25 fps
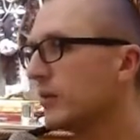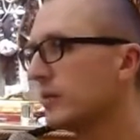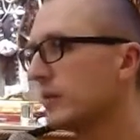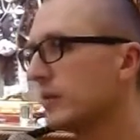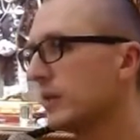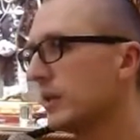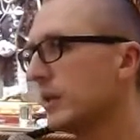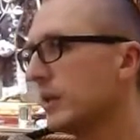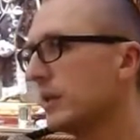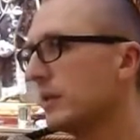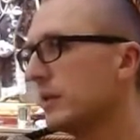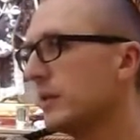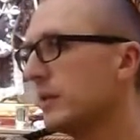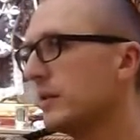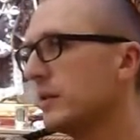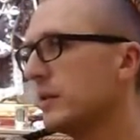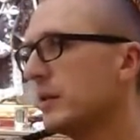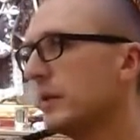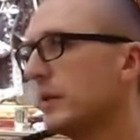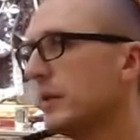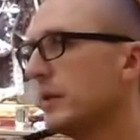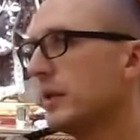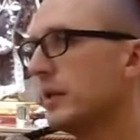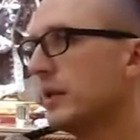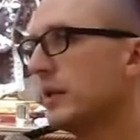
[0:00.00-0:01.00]
and
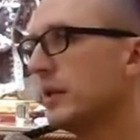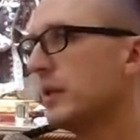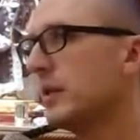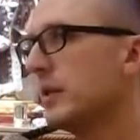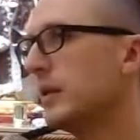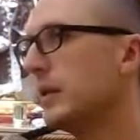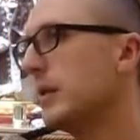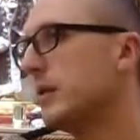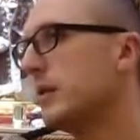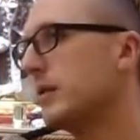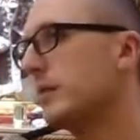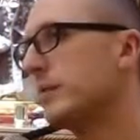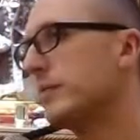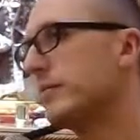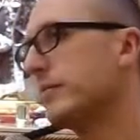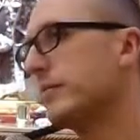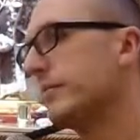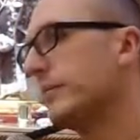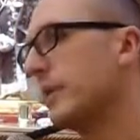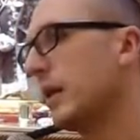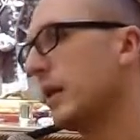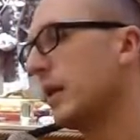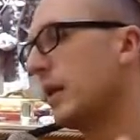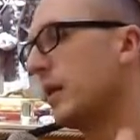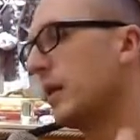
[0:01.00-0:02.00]

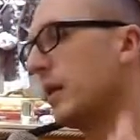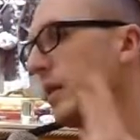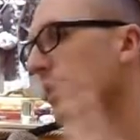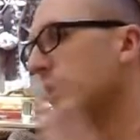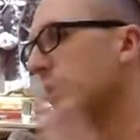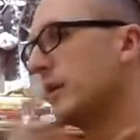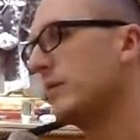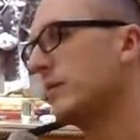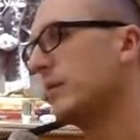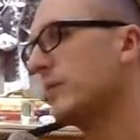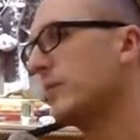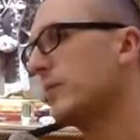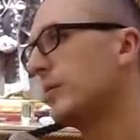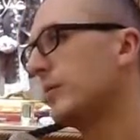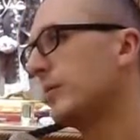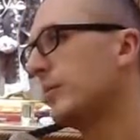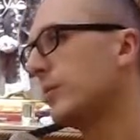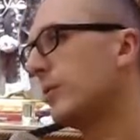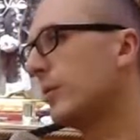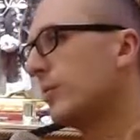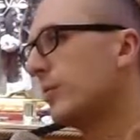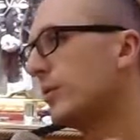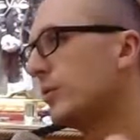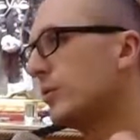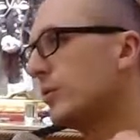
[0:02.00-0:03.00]
giving people
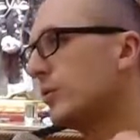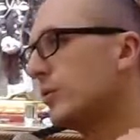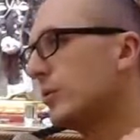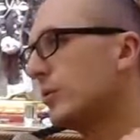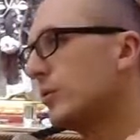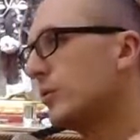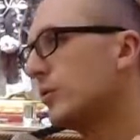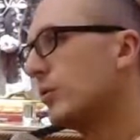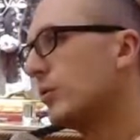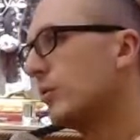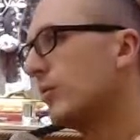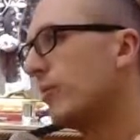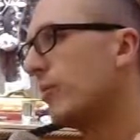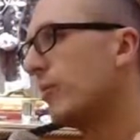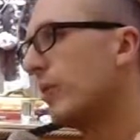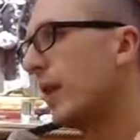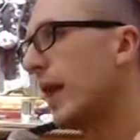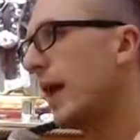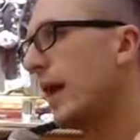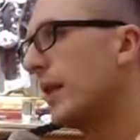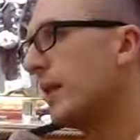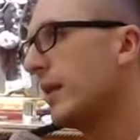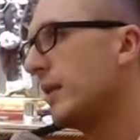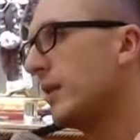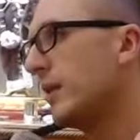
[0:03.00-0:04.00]
opportunity to
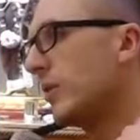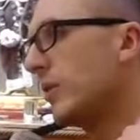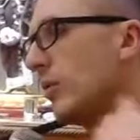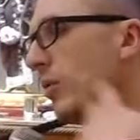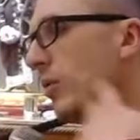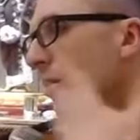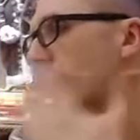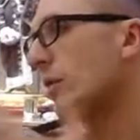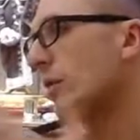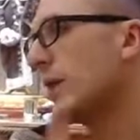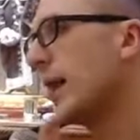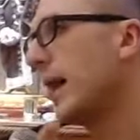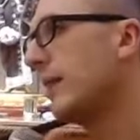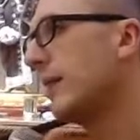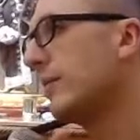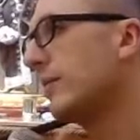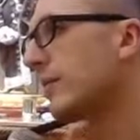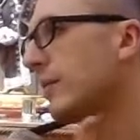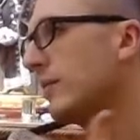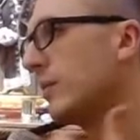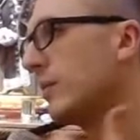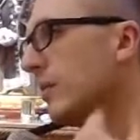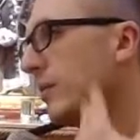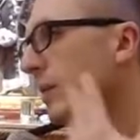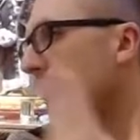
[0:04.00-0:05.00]
plan their whole life,
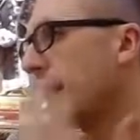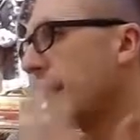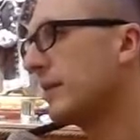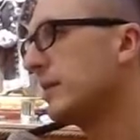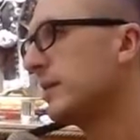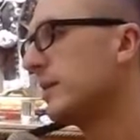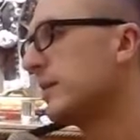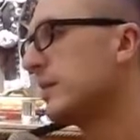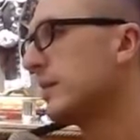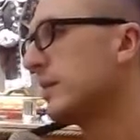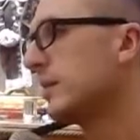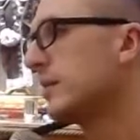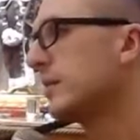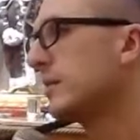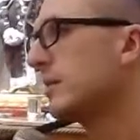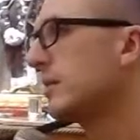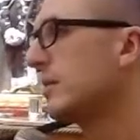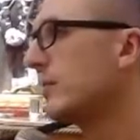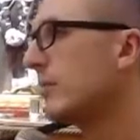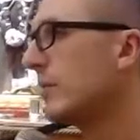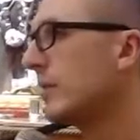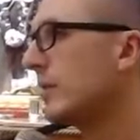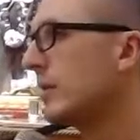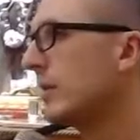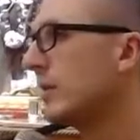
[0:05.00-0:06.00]
not just
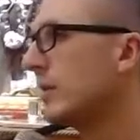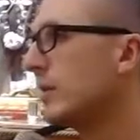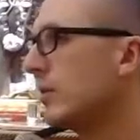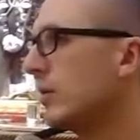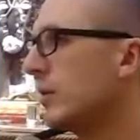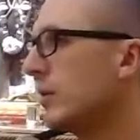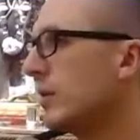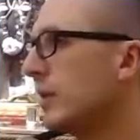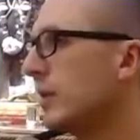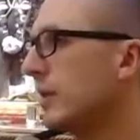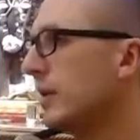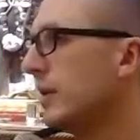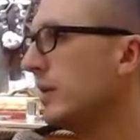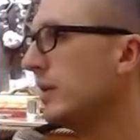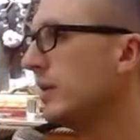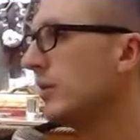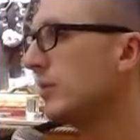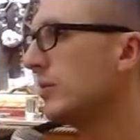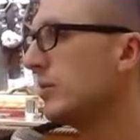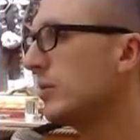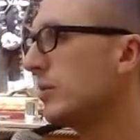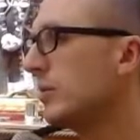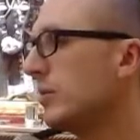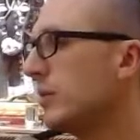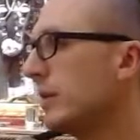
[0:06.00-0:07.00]
what they're gonna eat
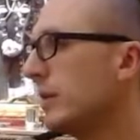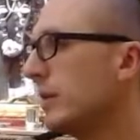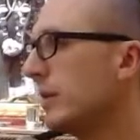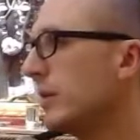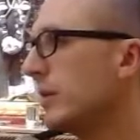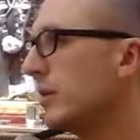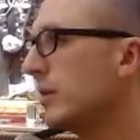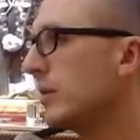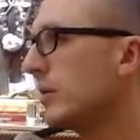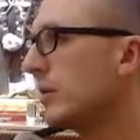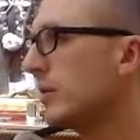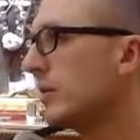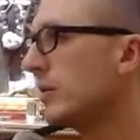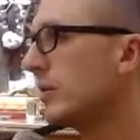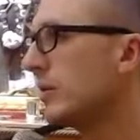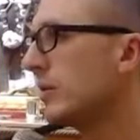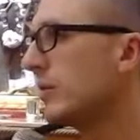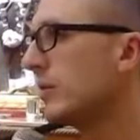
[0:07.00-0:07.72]
today, or